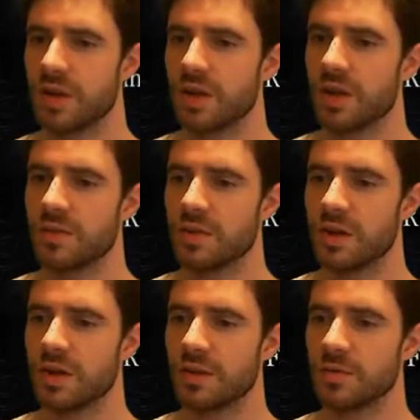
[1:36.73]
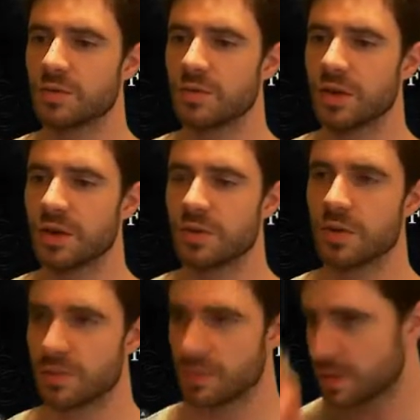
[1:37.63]
I've got Harvel's Ring and I've
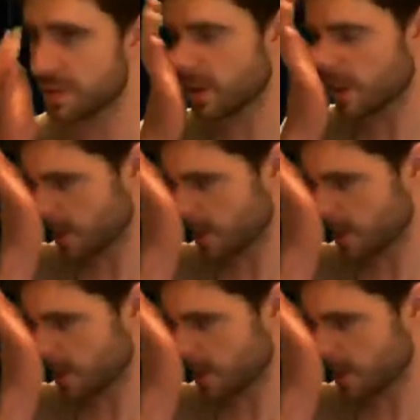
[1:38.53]
got Favour